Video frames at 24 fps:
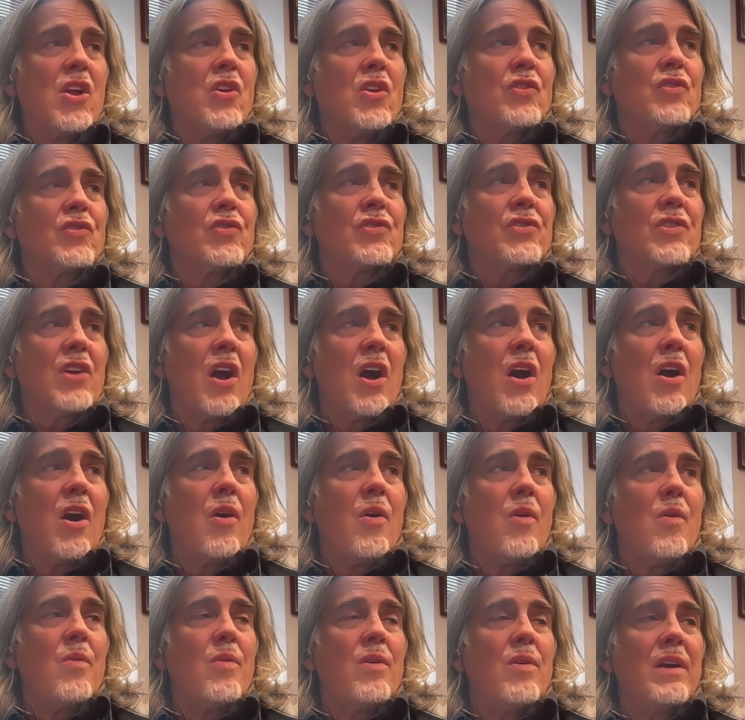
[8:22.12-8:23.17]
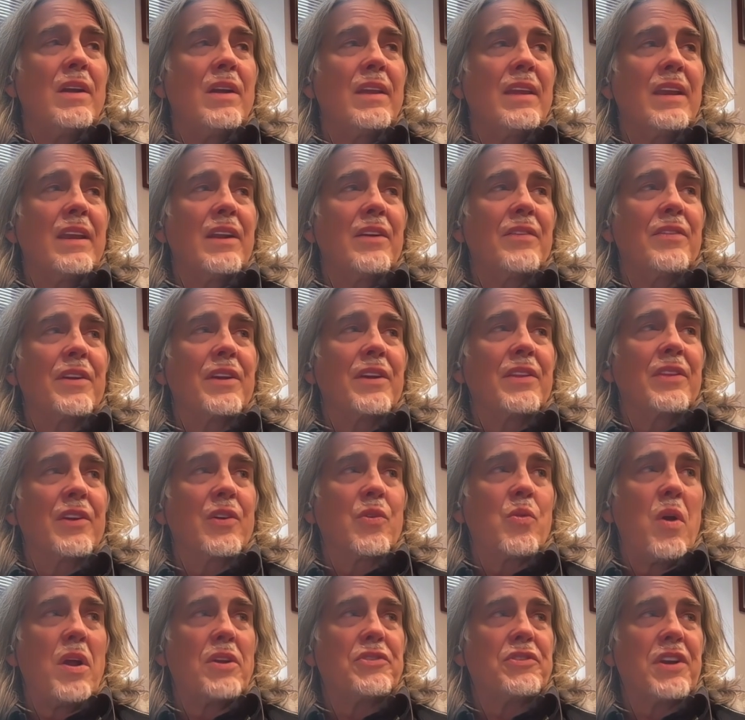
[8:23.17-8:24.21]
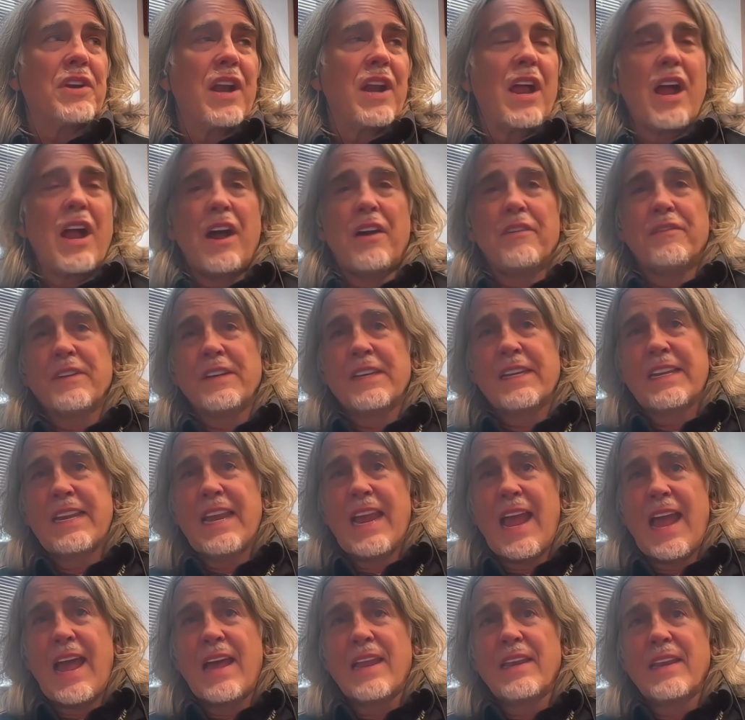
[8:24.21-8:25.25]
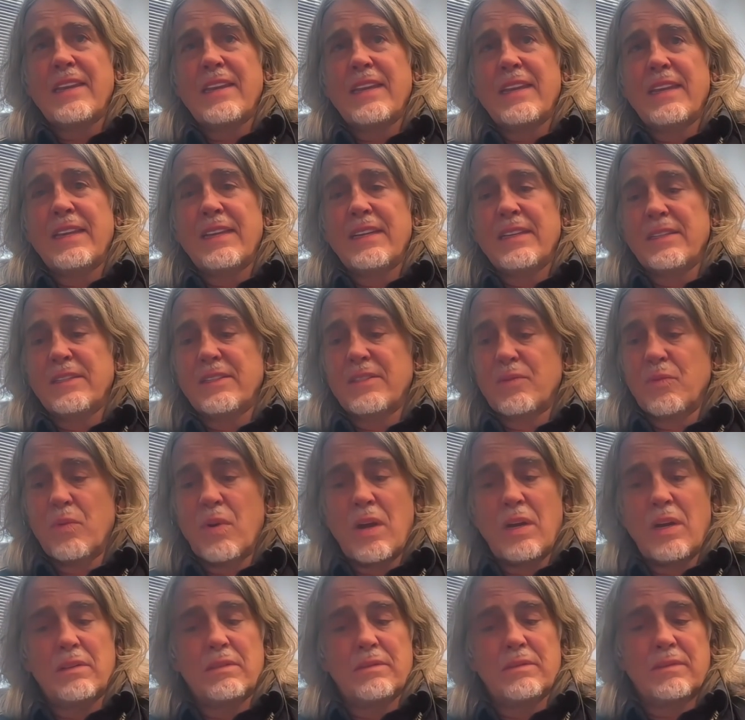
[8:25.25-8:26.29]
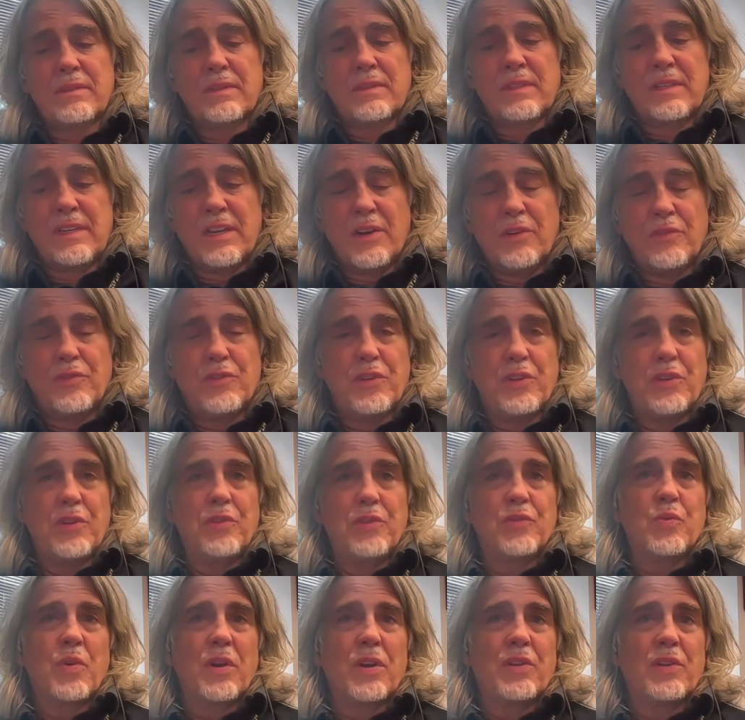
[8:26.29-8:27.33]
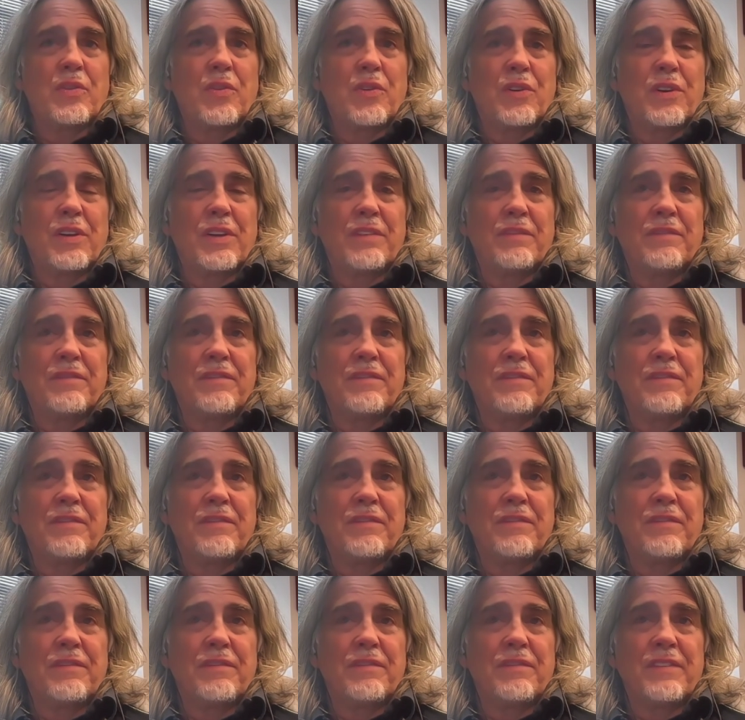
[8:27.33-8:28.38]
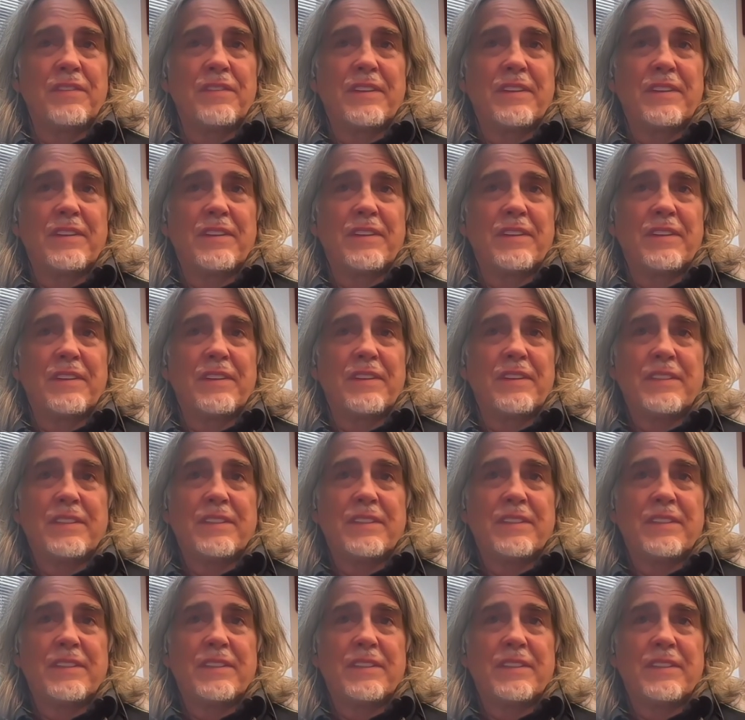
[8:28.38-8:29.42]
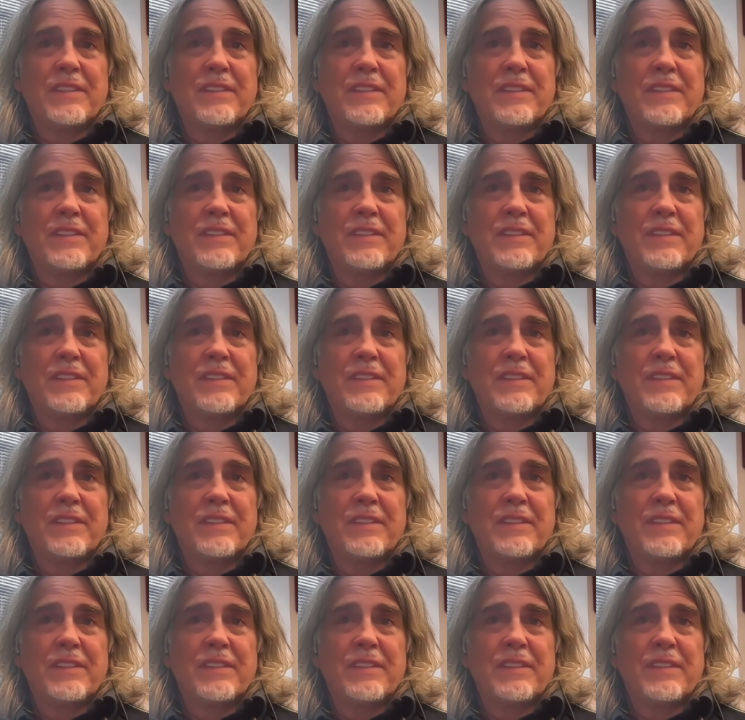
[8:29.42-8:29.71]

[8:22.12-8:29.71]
So, the question I often get is, well, do you use what you learned in physics to do